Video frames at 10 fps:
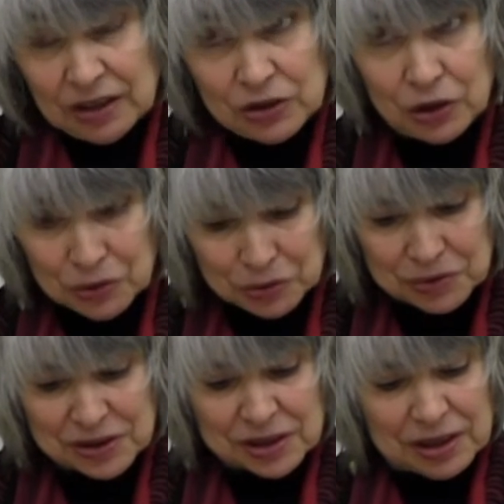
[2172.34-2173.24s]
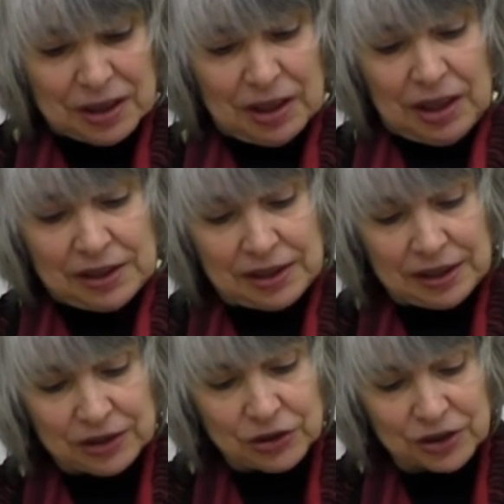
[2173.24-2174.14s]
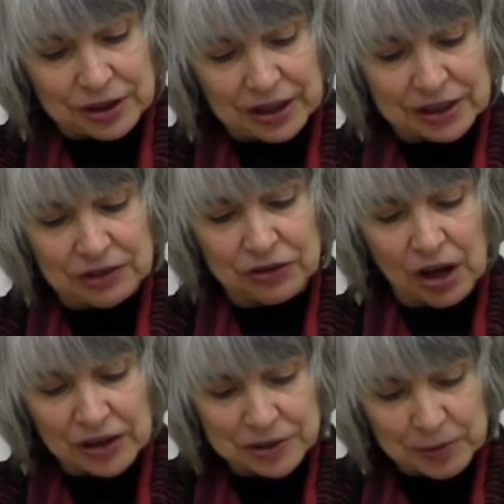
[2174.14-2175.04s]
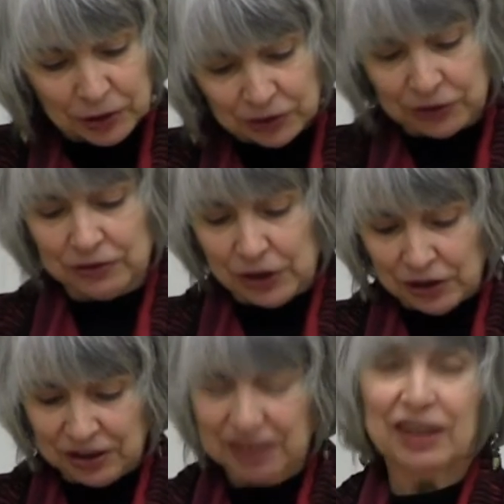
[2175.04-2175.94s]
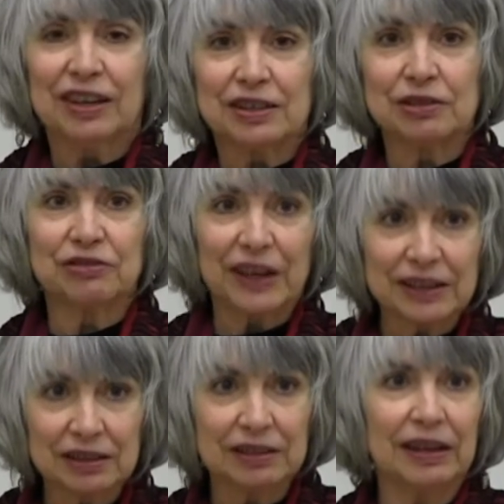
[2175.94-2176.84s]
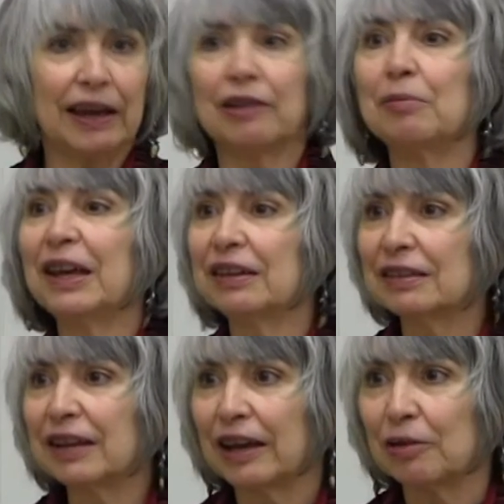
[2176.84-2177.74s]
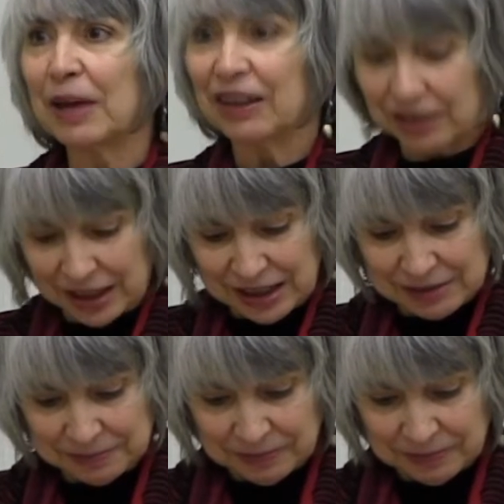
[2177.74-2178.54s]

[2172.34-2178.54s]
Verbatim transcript: tuned to the interconnective cosmos of our divinely animated animality.